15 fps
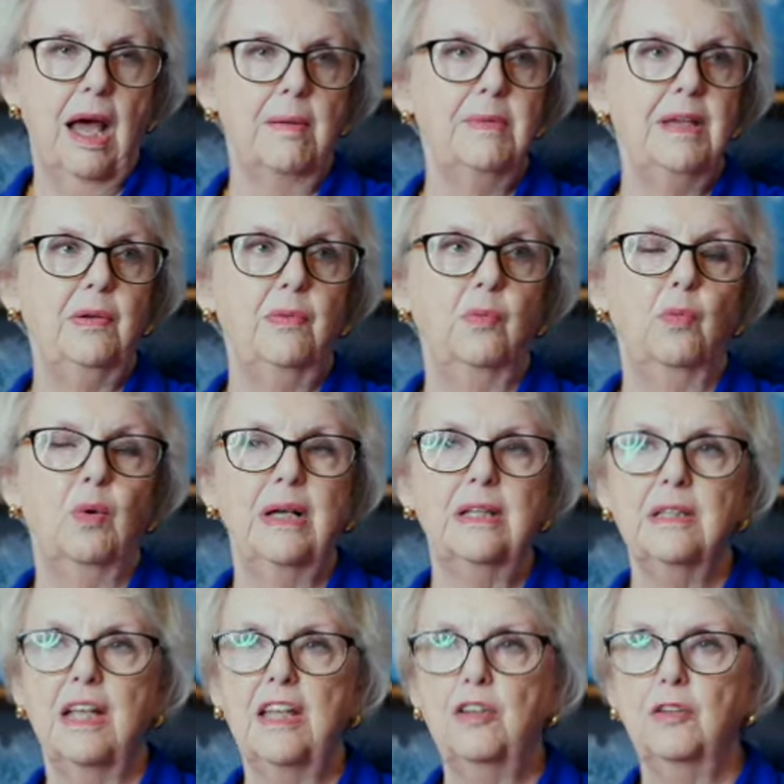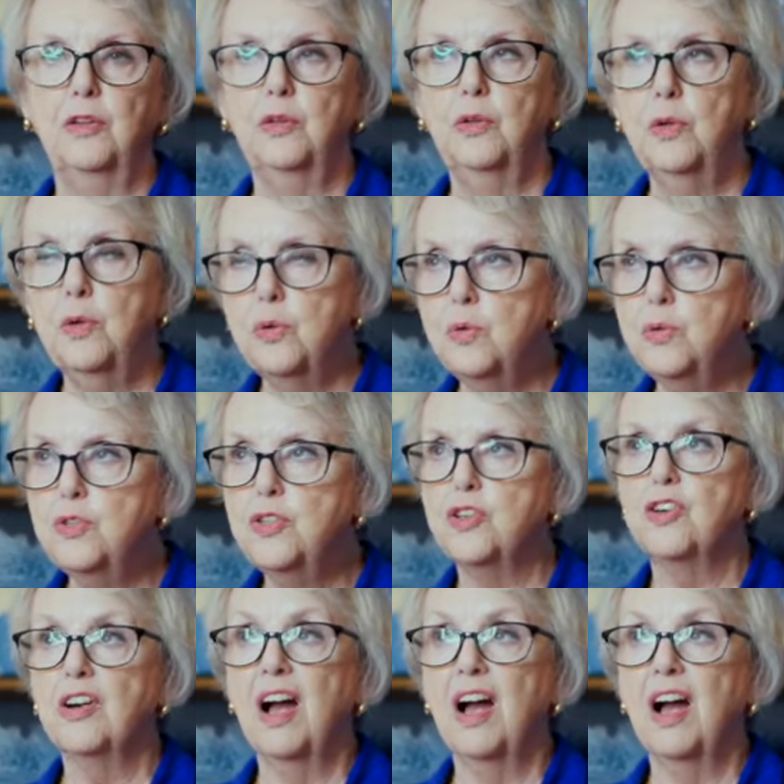I mean, you lose your